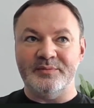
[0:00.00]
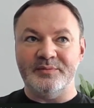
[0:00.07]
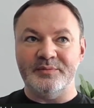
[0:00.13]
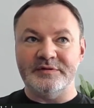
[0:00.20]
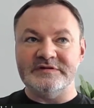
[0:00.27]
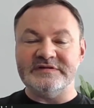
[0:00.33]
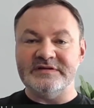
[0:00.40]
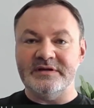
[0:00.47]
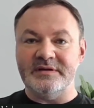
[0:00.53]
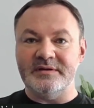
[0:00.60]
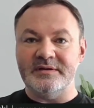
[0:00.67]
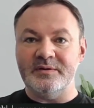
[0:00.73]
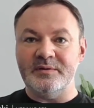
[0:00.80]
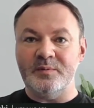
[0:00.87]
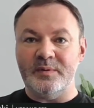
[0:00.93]
We're seeing
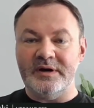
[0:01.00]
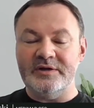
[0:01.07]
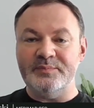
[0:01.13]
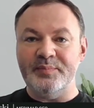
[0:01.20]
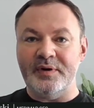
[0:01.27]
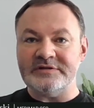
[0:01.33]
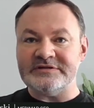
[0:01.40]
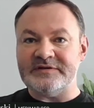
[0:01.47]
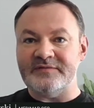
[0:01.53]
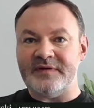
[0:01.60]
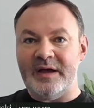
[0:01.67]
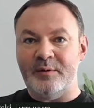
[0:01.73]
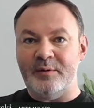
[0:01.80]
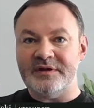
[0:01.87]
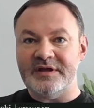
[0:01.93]
quite positive
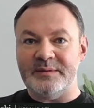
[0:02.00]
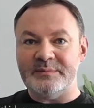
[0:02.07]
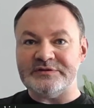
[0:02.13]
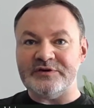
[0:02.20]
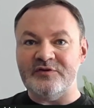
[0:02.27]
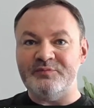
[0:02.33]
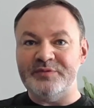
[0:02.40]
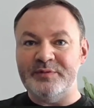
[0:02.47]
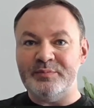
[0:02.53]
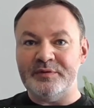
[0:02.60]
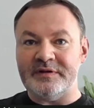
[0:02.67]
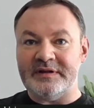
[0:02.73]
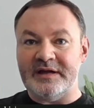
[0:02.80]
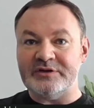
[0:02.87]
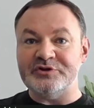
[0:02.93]
outcomes of people
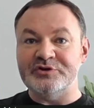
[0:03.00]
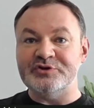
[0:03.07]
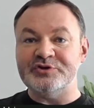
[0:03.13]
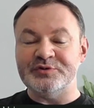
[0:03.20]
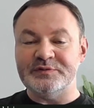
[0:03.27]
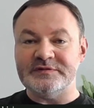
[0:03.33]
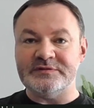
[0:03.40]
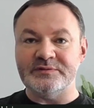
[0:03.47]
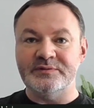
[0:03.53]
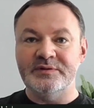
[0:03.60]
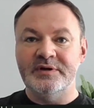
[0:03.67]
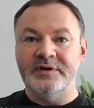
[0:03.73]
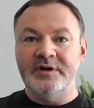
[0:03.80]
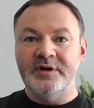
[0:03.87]
that actually choose to